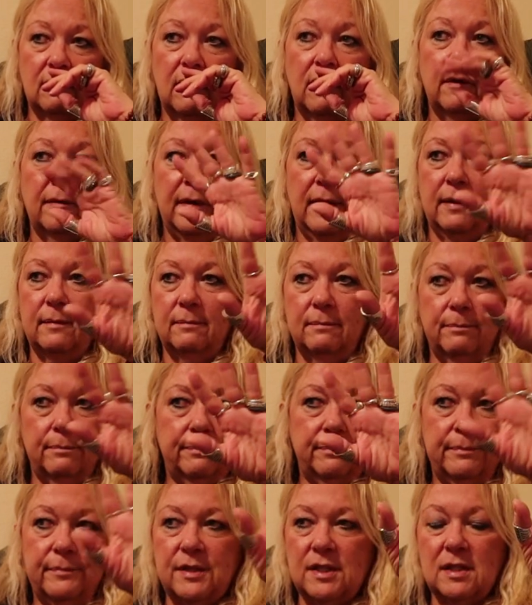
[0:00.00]
all that
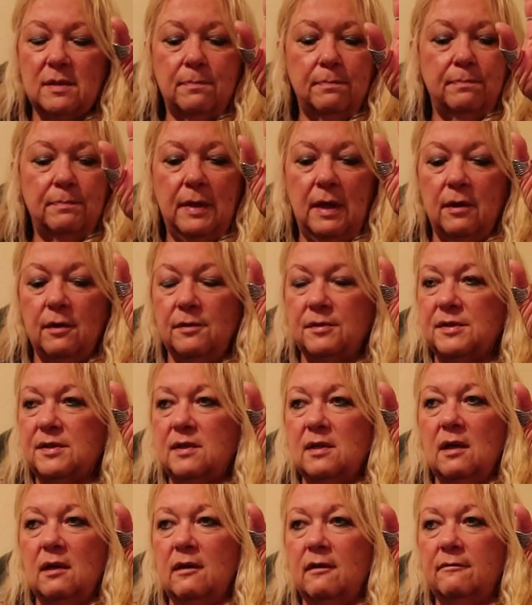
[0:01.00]
spell
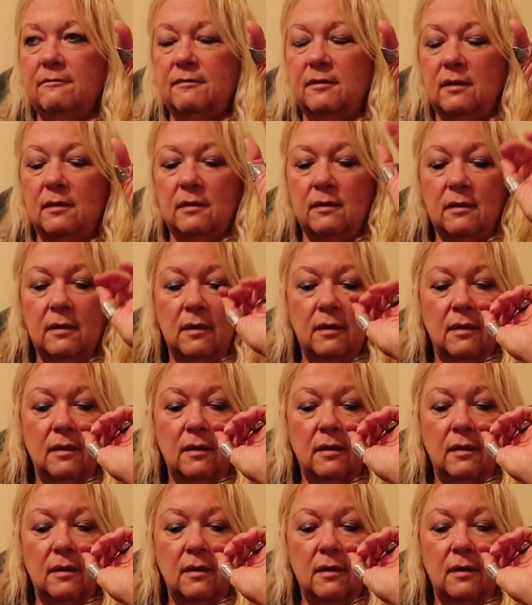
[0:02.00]
stuff, and